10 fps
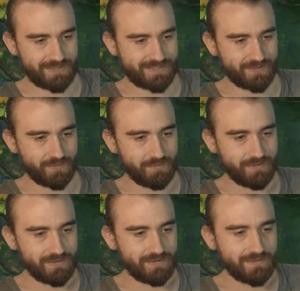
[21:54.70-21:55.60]
just do it.
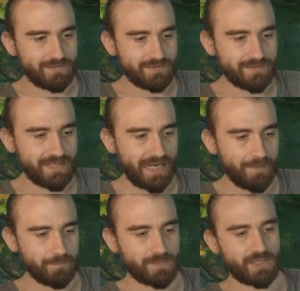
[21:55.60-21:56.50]

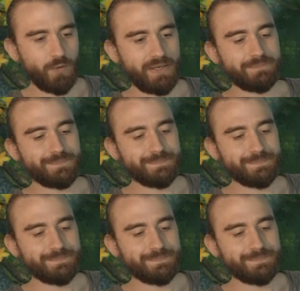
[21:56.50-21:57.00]
Yep, go in.